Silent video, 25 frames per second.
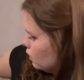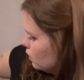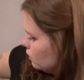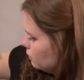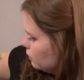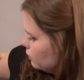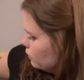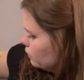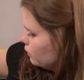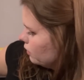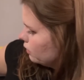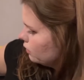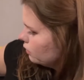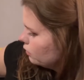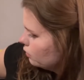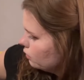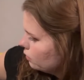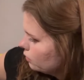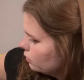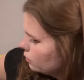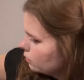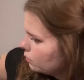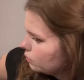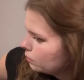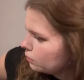We're going
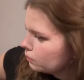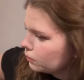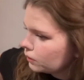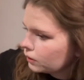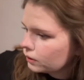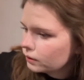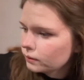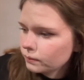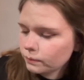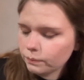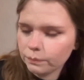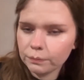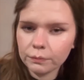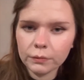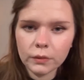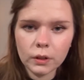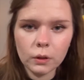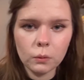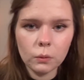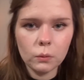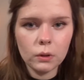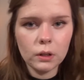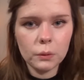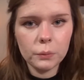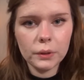to,
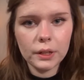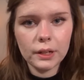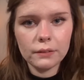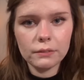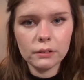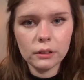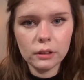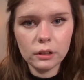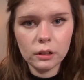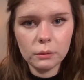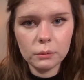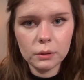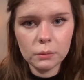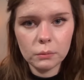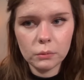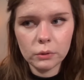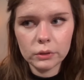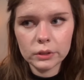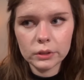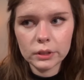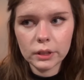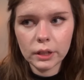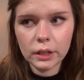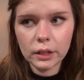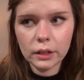while we have a little bit more
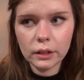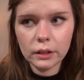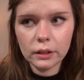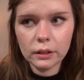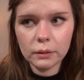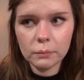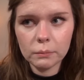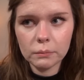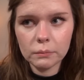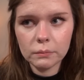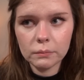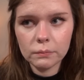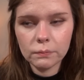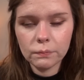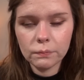time